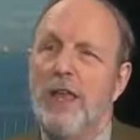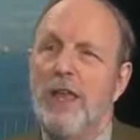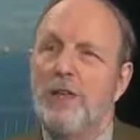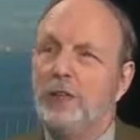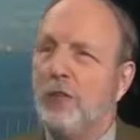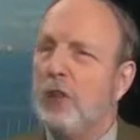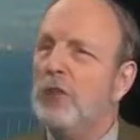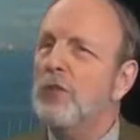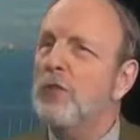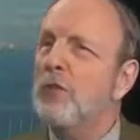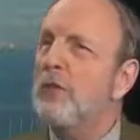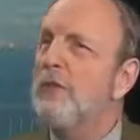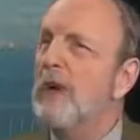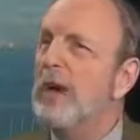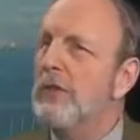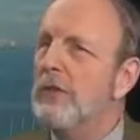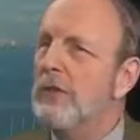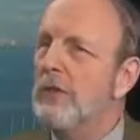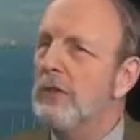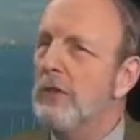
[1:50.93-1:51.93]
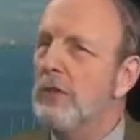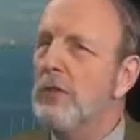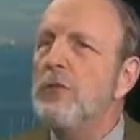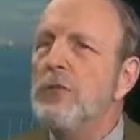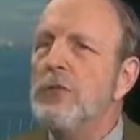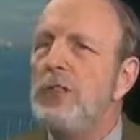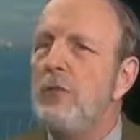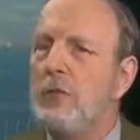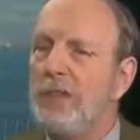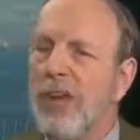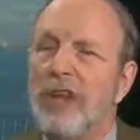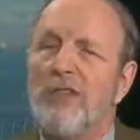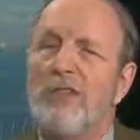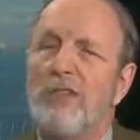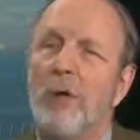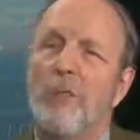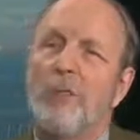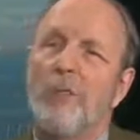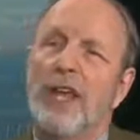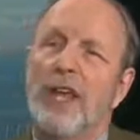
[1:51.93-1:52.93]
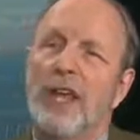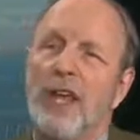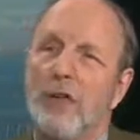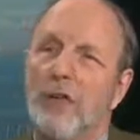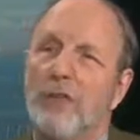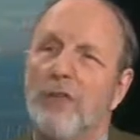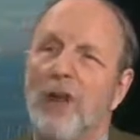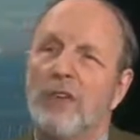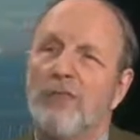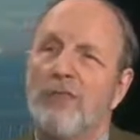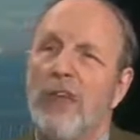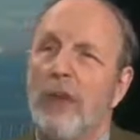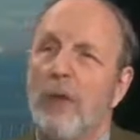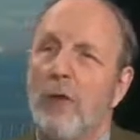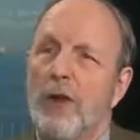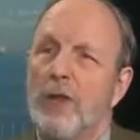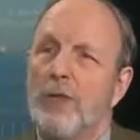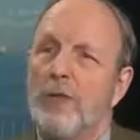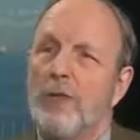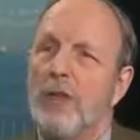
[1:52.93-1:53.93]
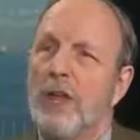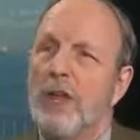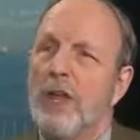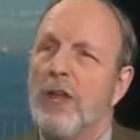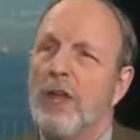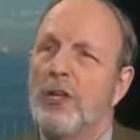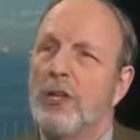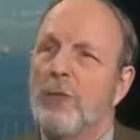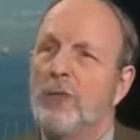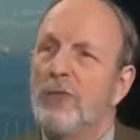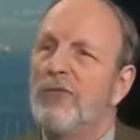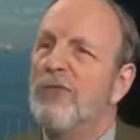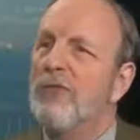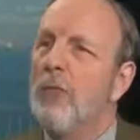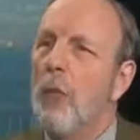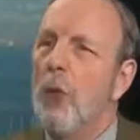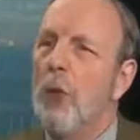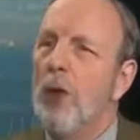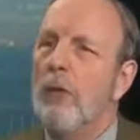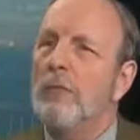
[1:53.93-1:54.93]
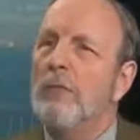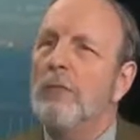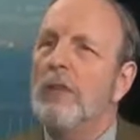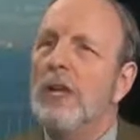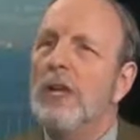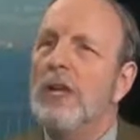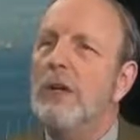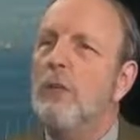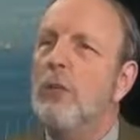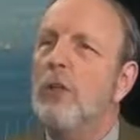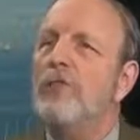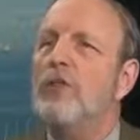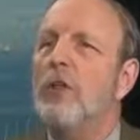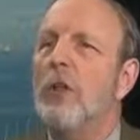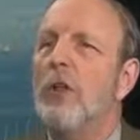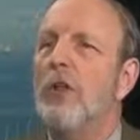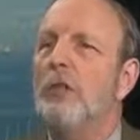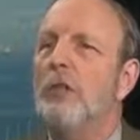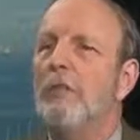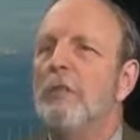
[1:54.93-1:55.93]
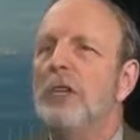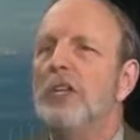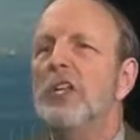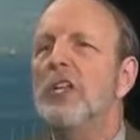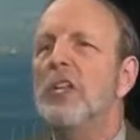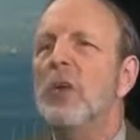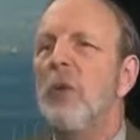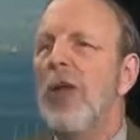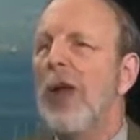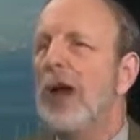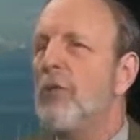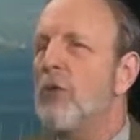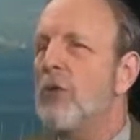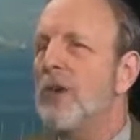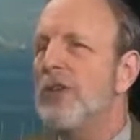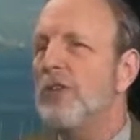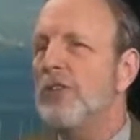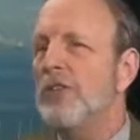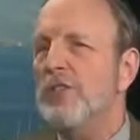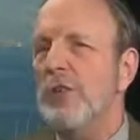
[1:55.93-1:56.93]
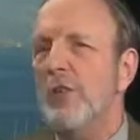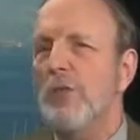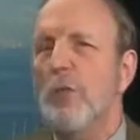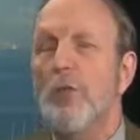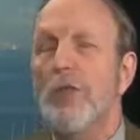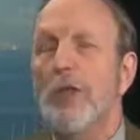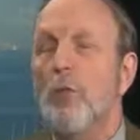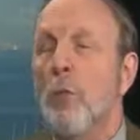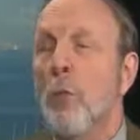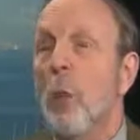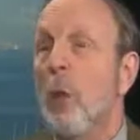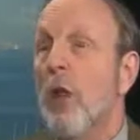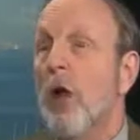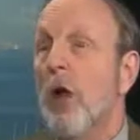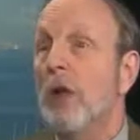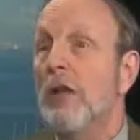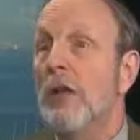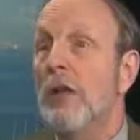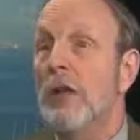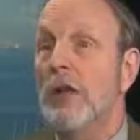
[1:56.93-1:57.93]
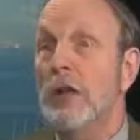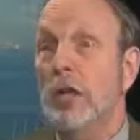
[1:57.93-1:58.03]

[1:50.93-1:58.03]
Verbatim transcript: It's also about using platforms like aircraft carriers to perform what's called military operations other than war,